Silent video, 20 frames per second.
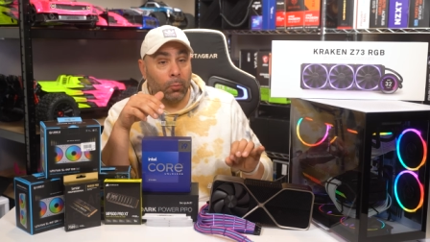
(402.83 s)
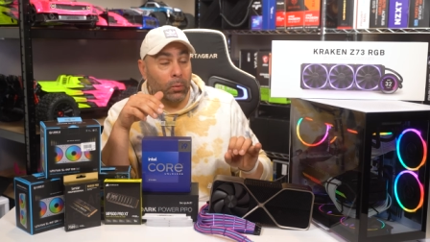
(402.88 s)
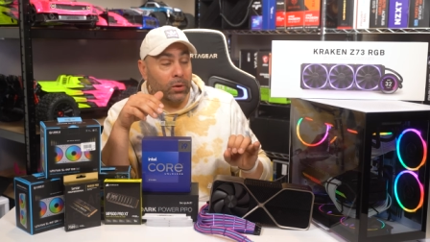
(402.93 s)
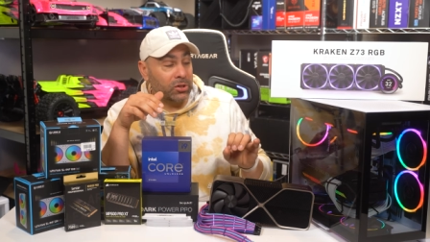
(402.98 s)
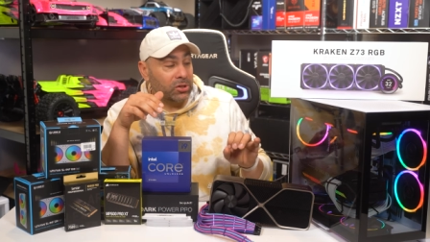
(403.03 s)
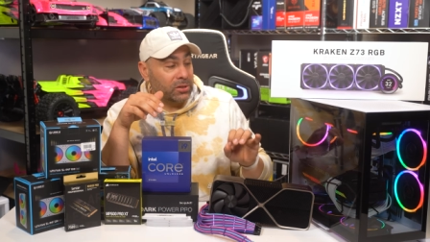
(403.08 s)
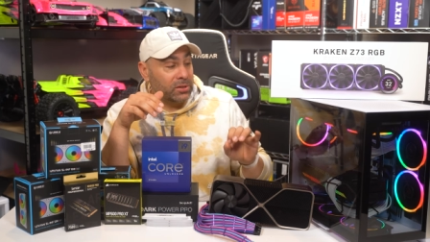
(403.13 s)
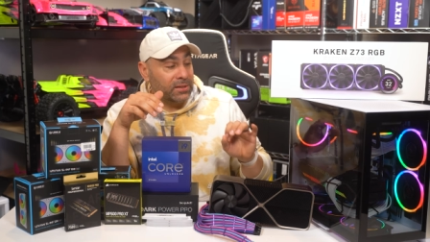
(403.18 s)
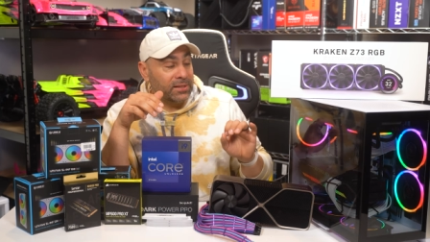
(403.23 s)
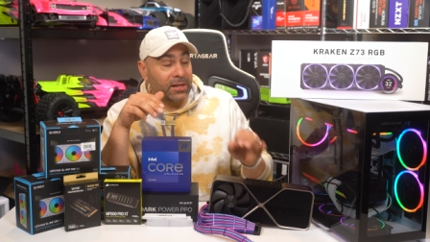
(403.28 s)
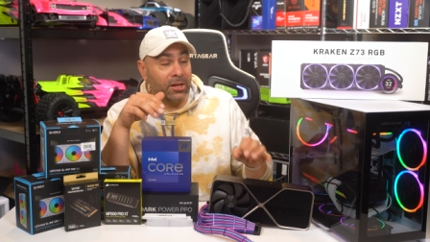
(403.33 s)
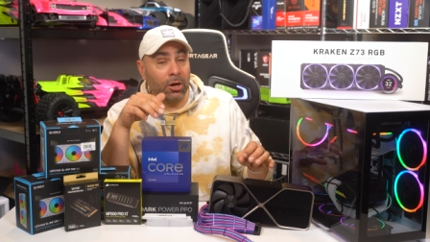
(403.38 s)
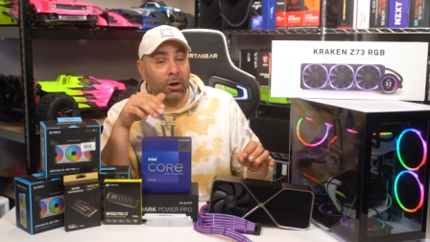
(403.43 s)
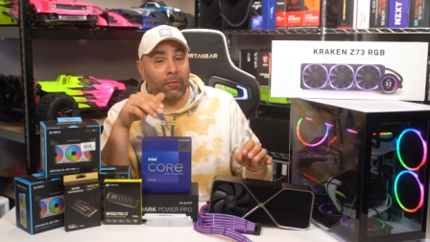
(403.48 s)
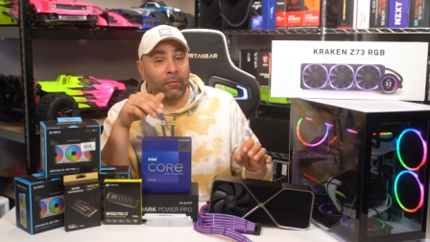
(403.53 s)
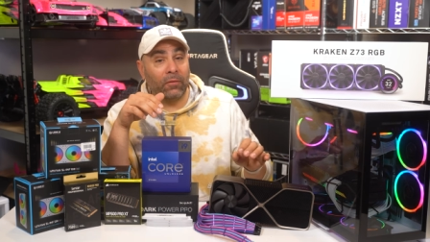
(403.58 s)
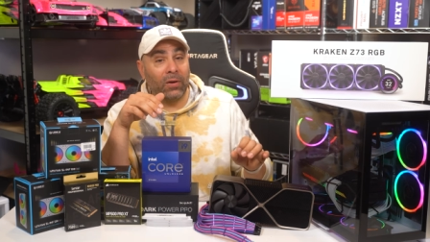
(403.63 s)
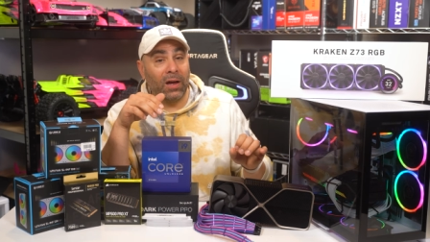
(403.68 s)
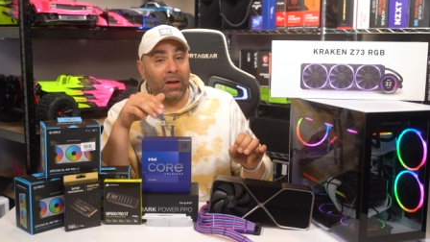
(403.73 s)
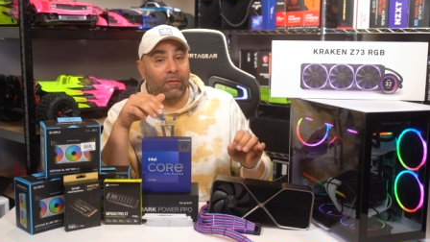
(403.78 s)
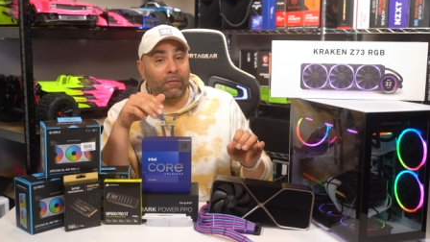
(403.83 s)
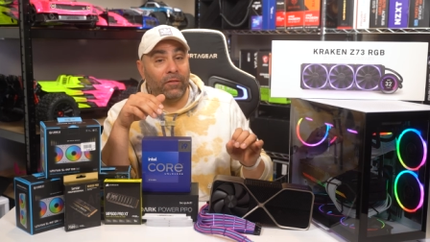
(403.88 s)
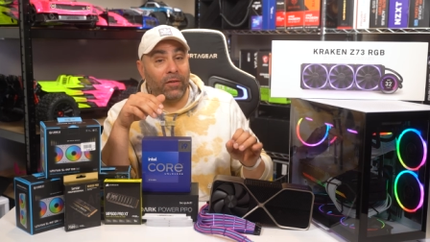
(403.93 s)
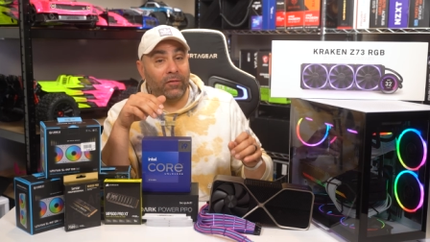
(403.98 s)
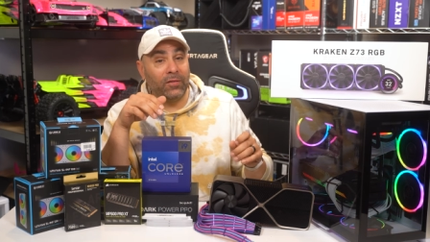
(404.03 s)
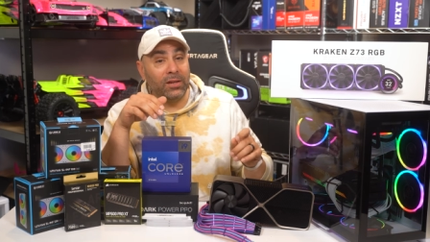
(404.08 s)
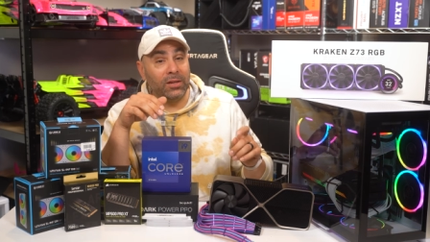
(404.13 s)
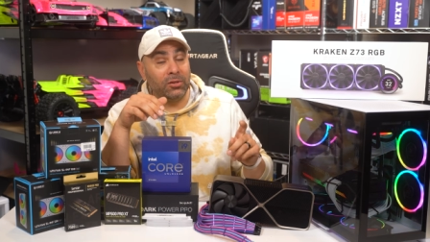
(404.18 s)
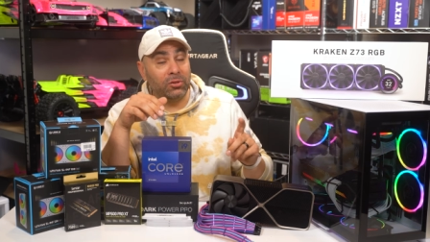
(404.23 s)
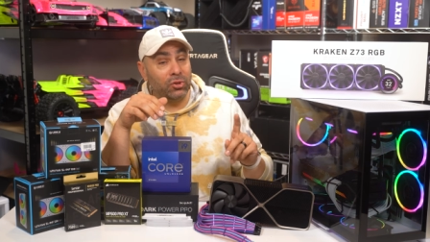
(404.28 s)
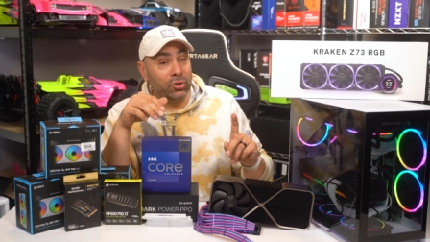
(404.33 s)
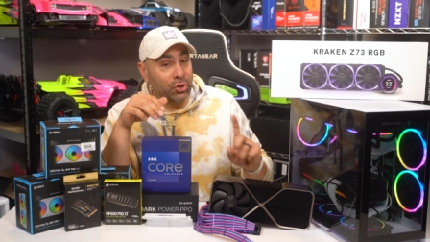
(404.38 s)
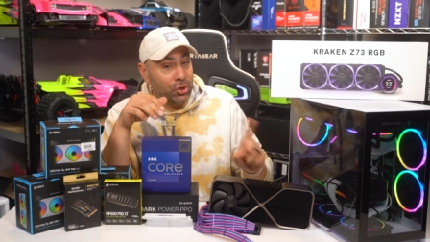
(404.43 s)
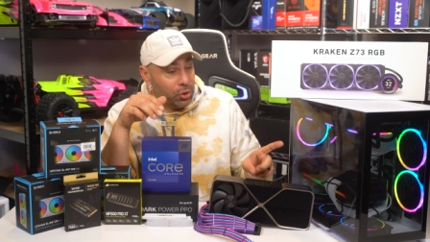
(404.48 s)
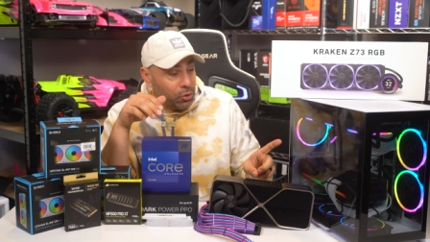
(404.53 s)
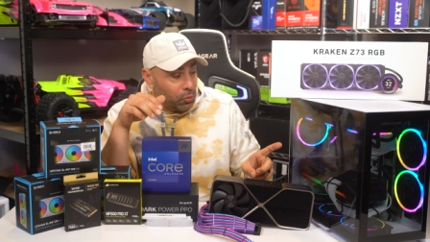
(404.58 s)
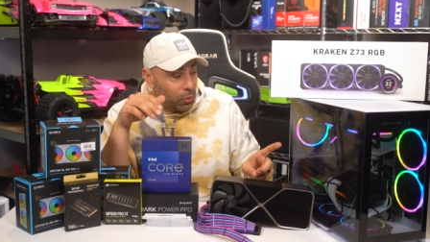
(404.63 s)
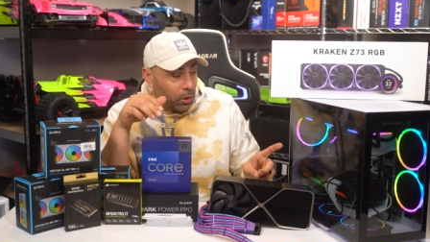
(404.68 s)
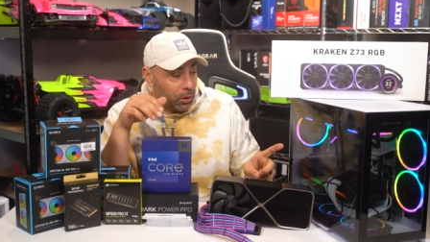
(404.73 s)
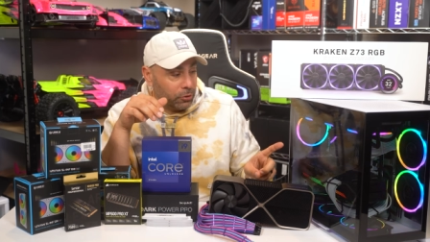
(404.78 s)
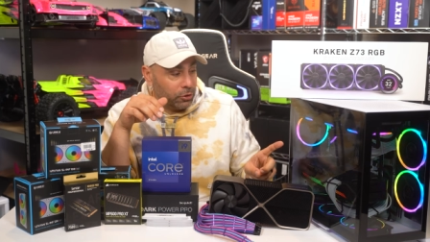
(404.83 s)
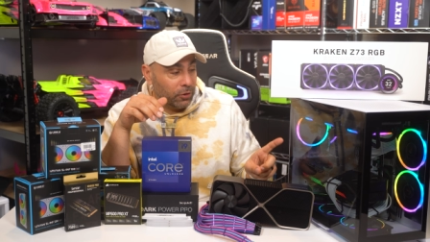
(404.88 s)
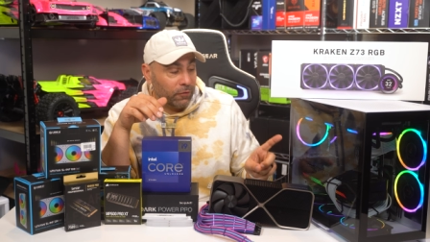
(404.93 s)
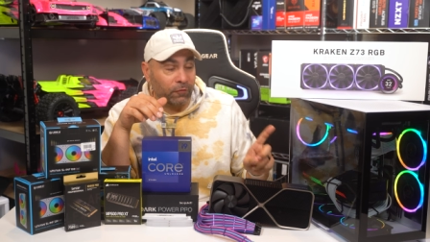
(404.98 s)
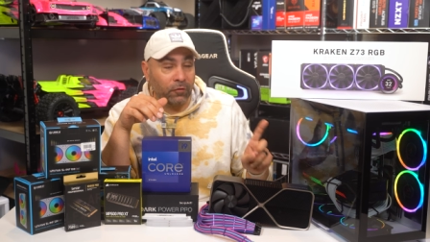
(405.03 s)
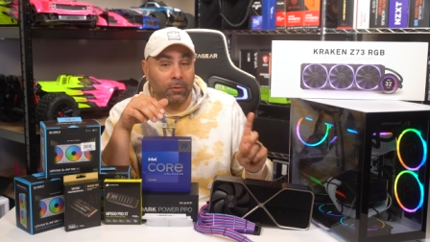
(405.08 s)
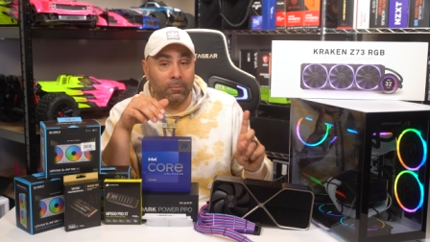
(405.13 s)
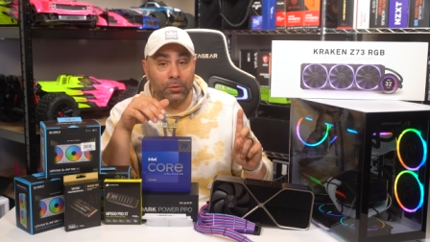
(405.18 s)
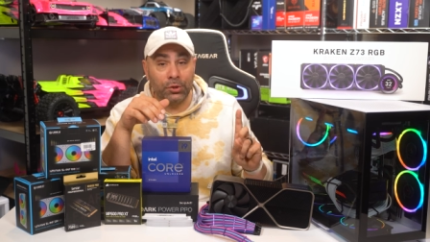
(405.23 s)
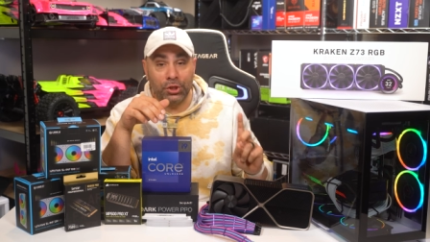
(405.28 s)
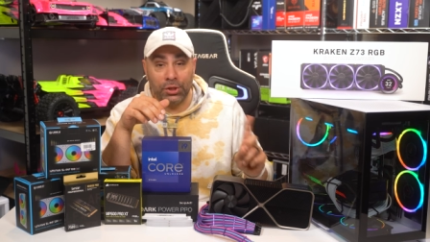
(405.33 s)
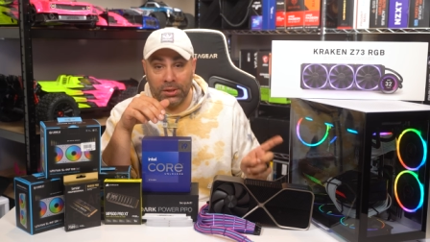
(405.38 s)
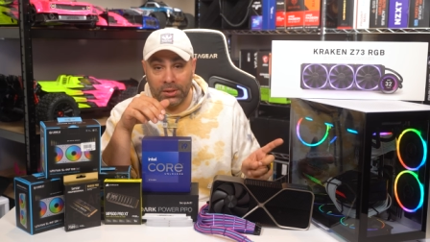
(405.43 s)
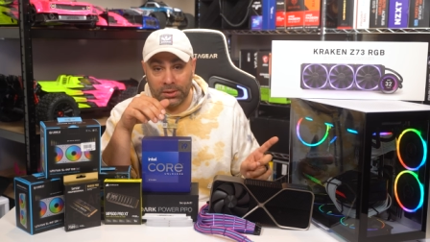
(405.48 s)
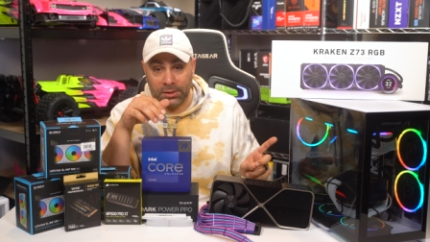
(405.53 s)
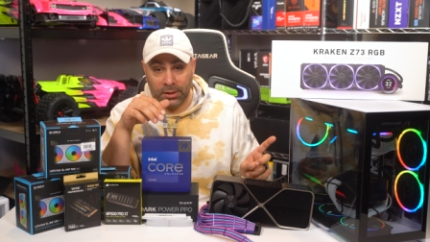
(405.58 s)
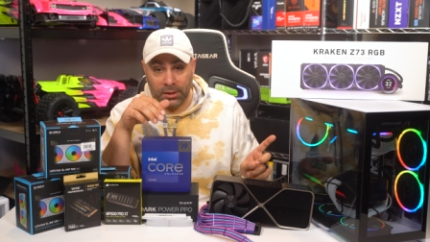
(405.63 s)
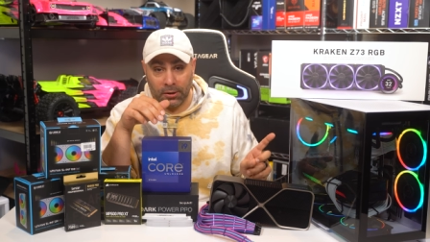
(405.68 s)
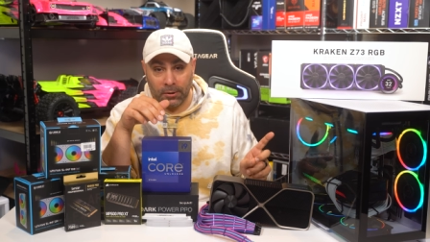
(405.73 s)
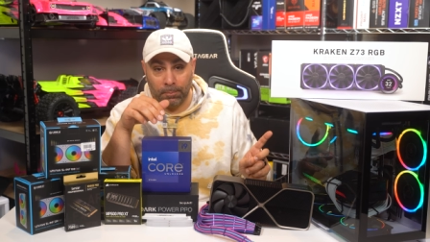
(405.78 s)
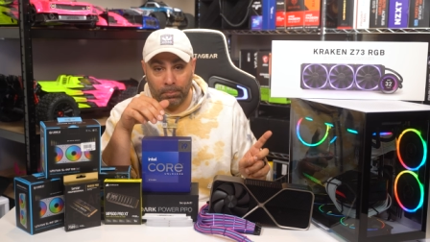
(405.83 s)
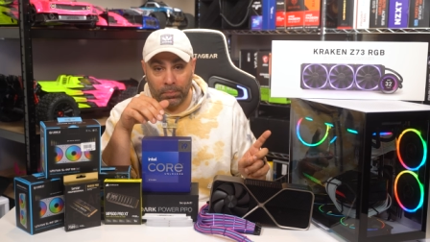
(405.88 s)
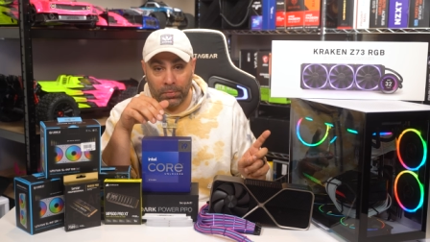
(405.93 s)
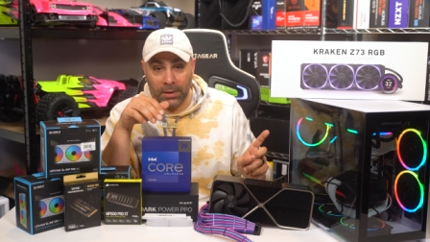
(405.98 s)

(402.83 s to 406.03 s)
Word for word: which is DDR5 5200 from G.Skill.